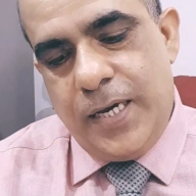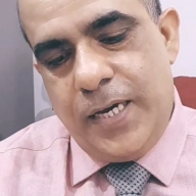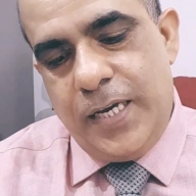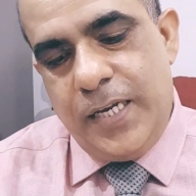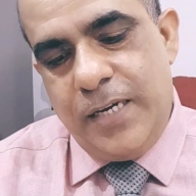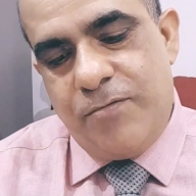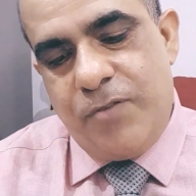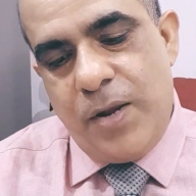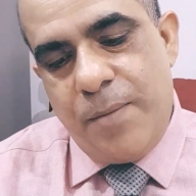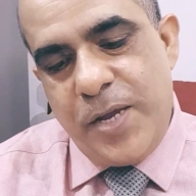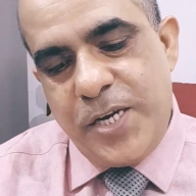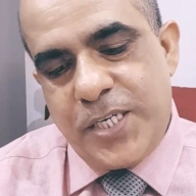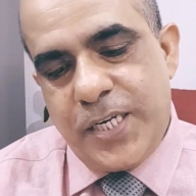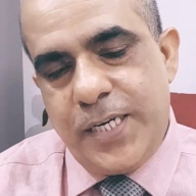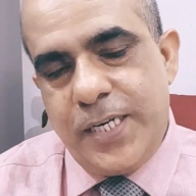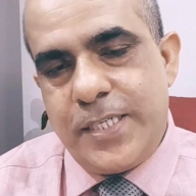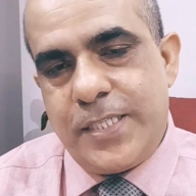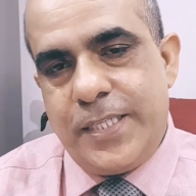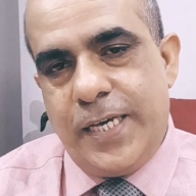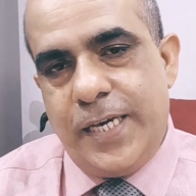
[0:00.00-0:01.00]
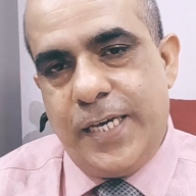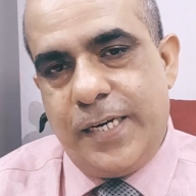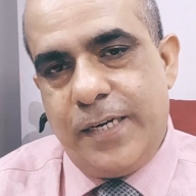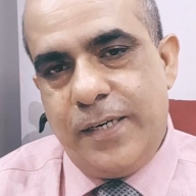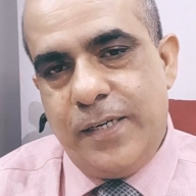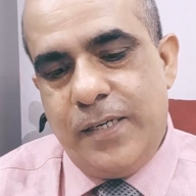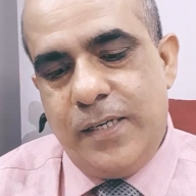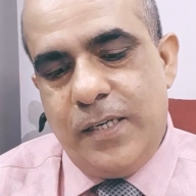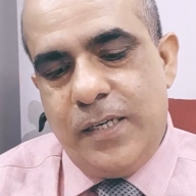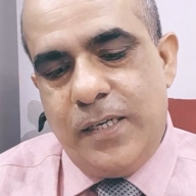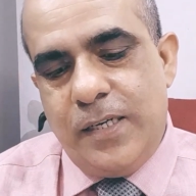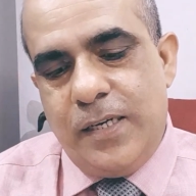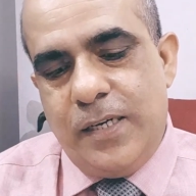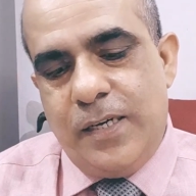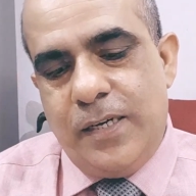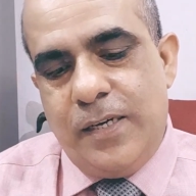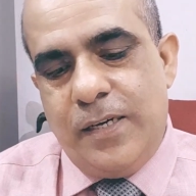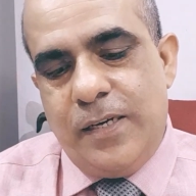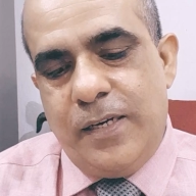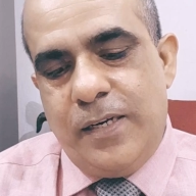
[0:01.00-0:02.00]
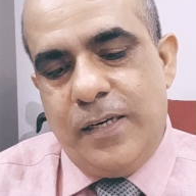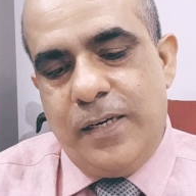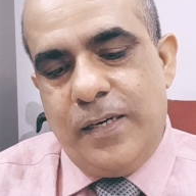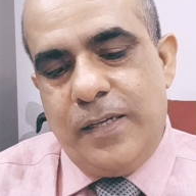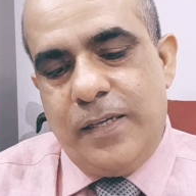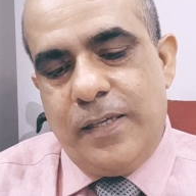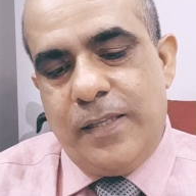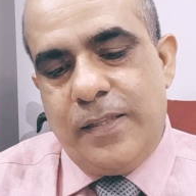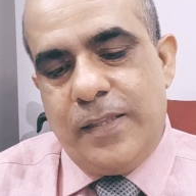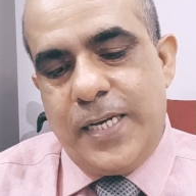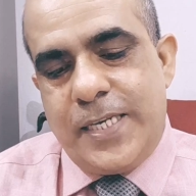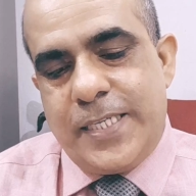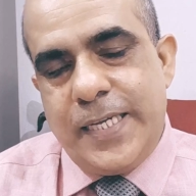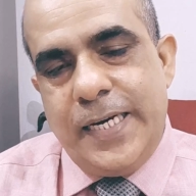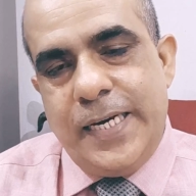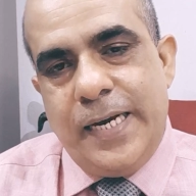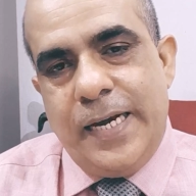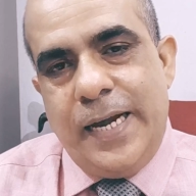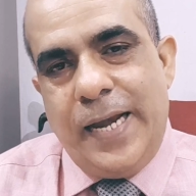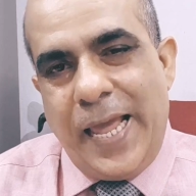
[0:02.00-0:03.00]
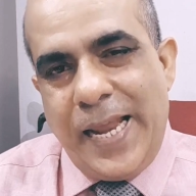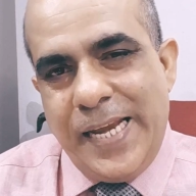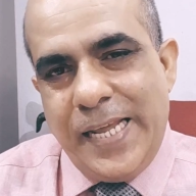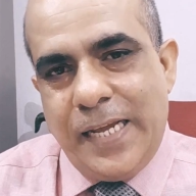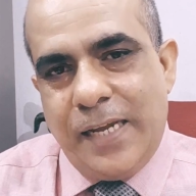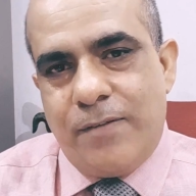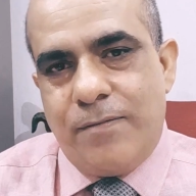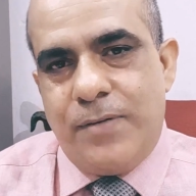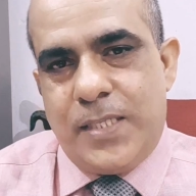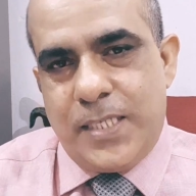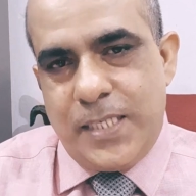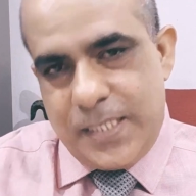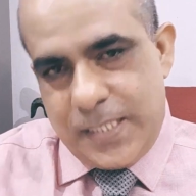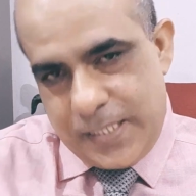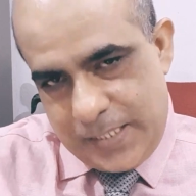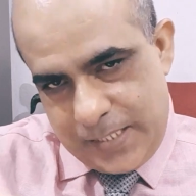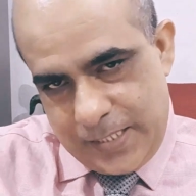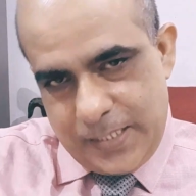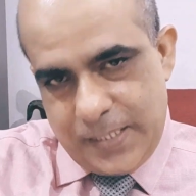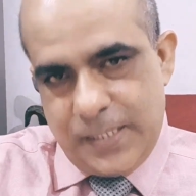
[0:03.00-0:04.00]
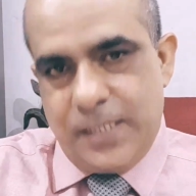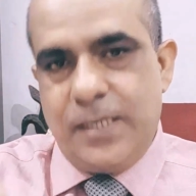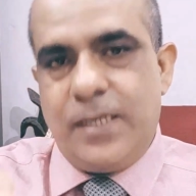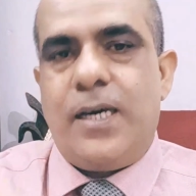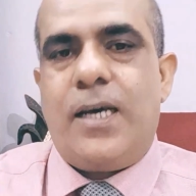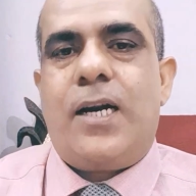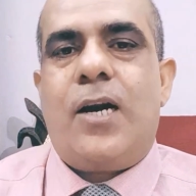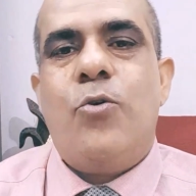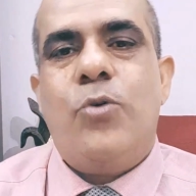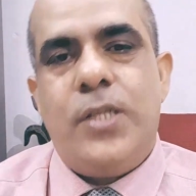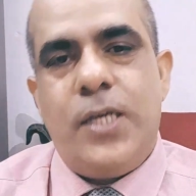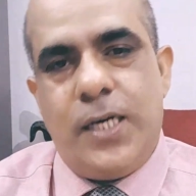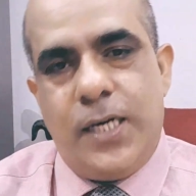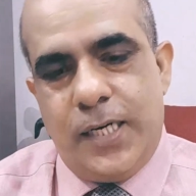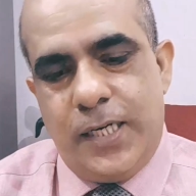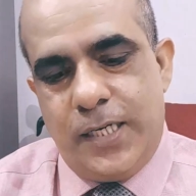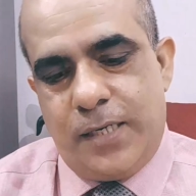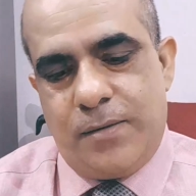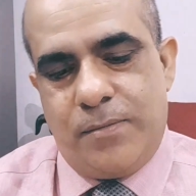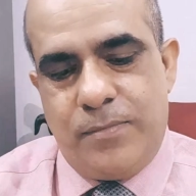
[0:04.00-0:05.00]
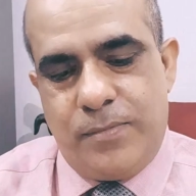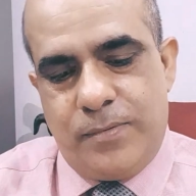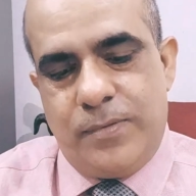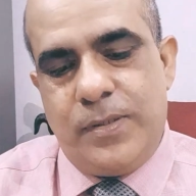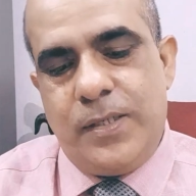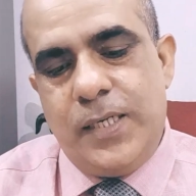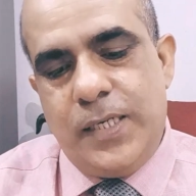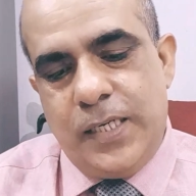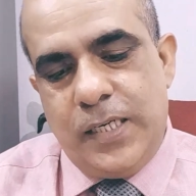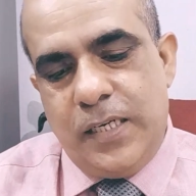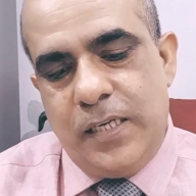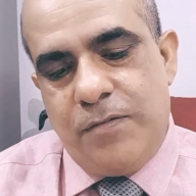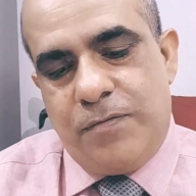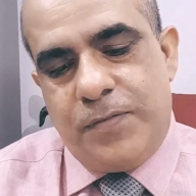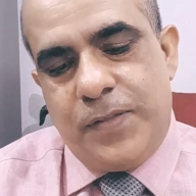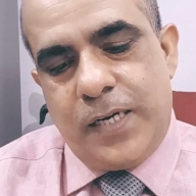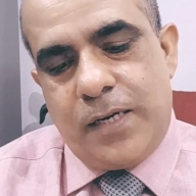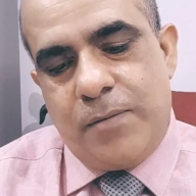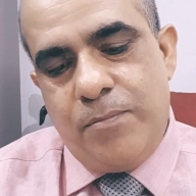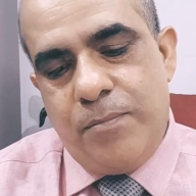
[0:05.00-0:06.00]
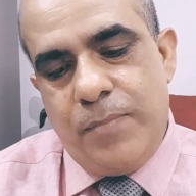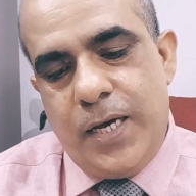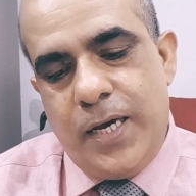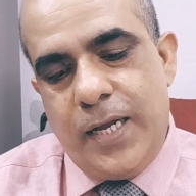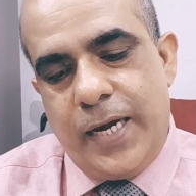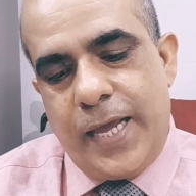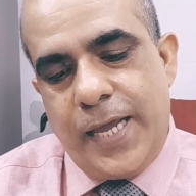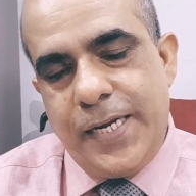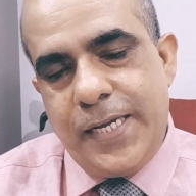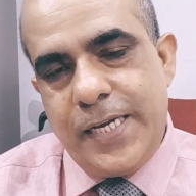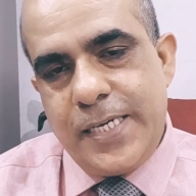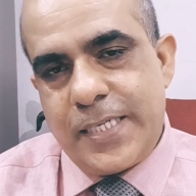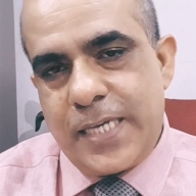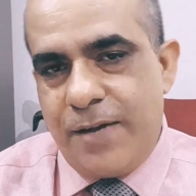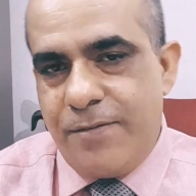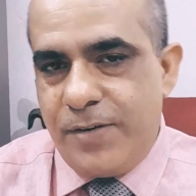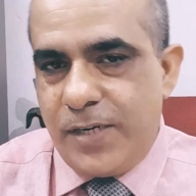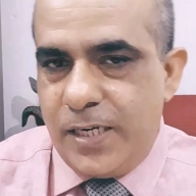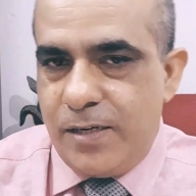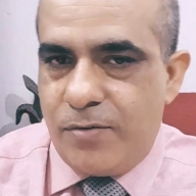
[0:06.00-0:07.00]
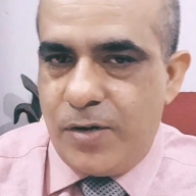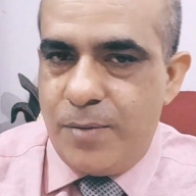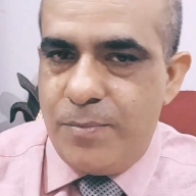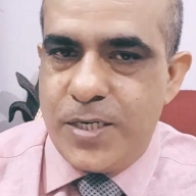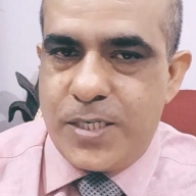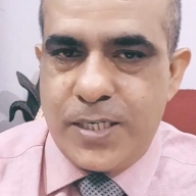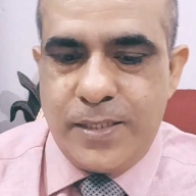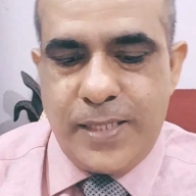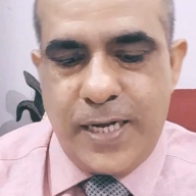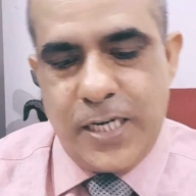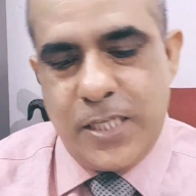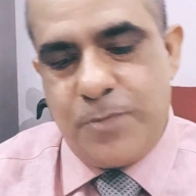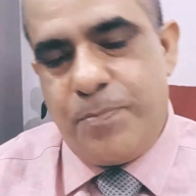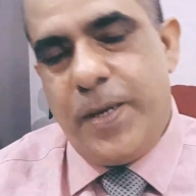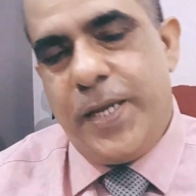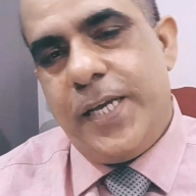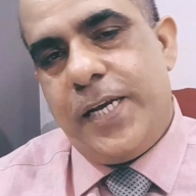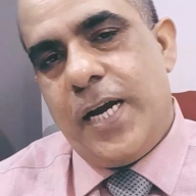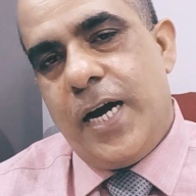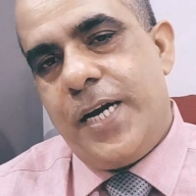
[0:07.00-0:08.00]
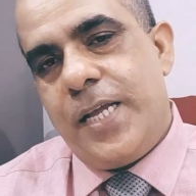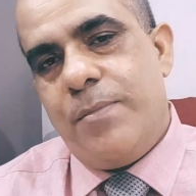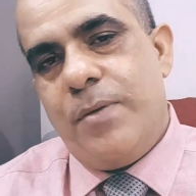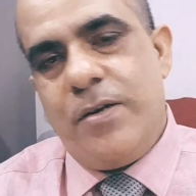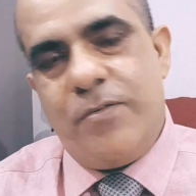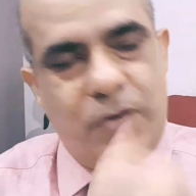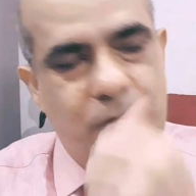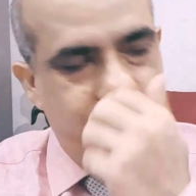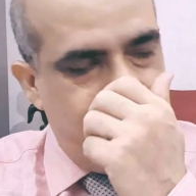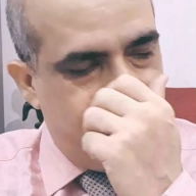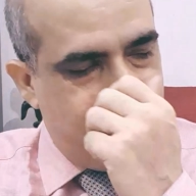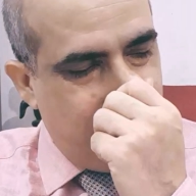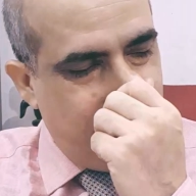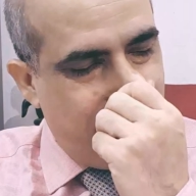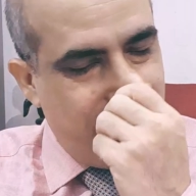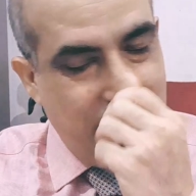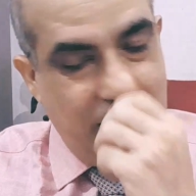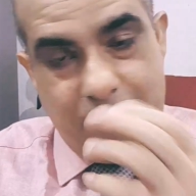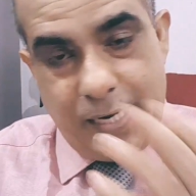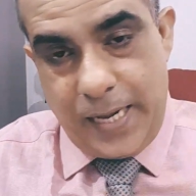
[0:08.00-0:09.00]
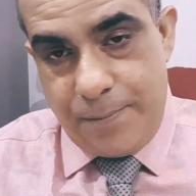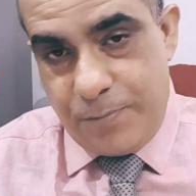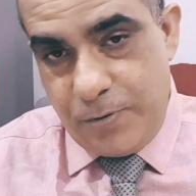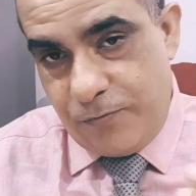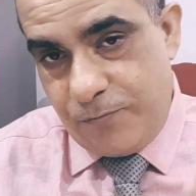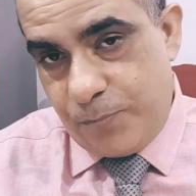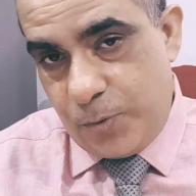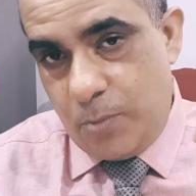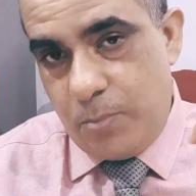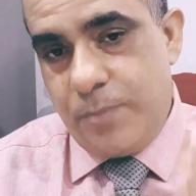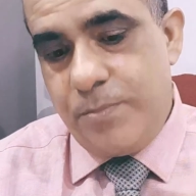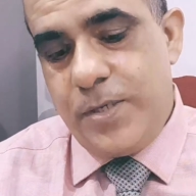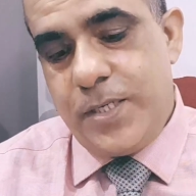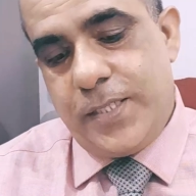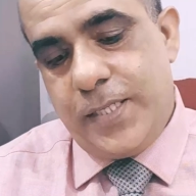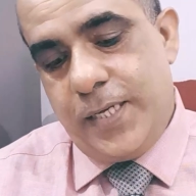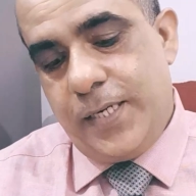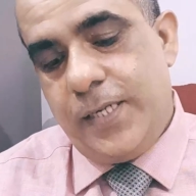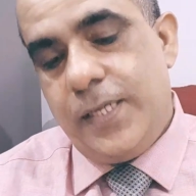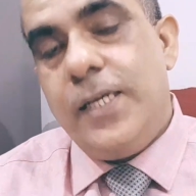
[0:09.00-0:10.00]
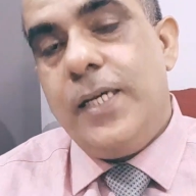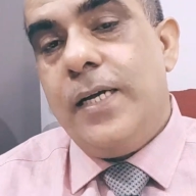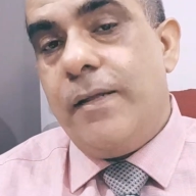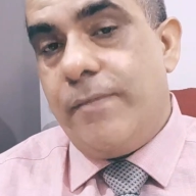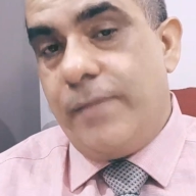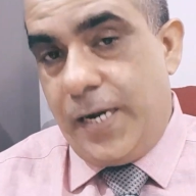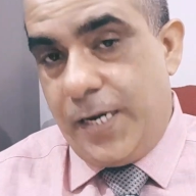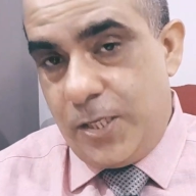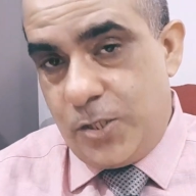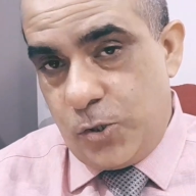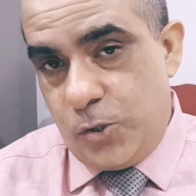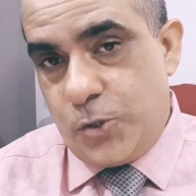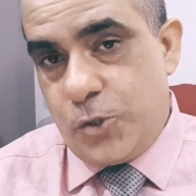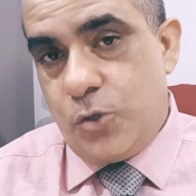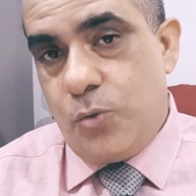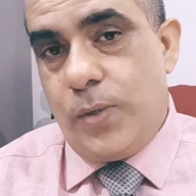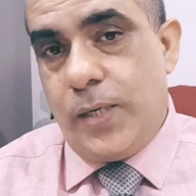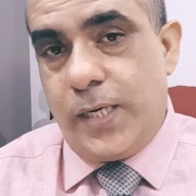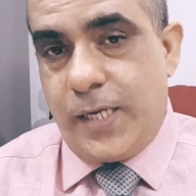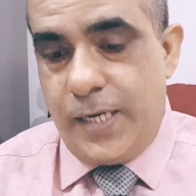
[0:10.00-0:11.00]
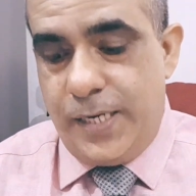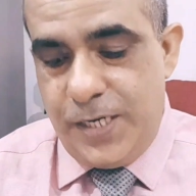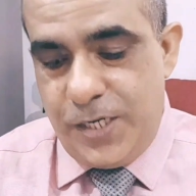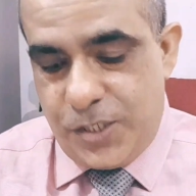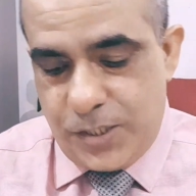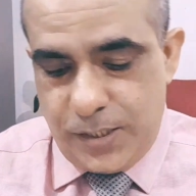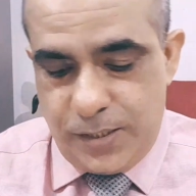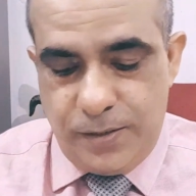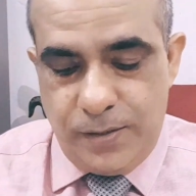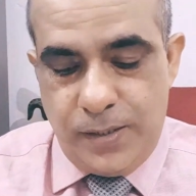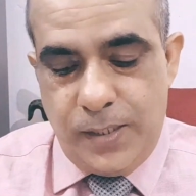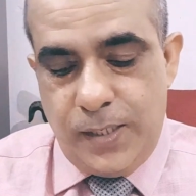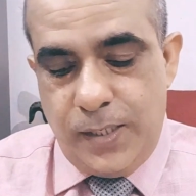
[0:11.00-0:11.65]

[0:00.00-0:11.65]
inflammation is there, that's a lining which is around the heart. If that lining is having inflammation, that is pericardium inflammation. If that type of problem is there, that is also one condition.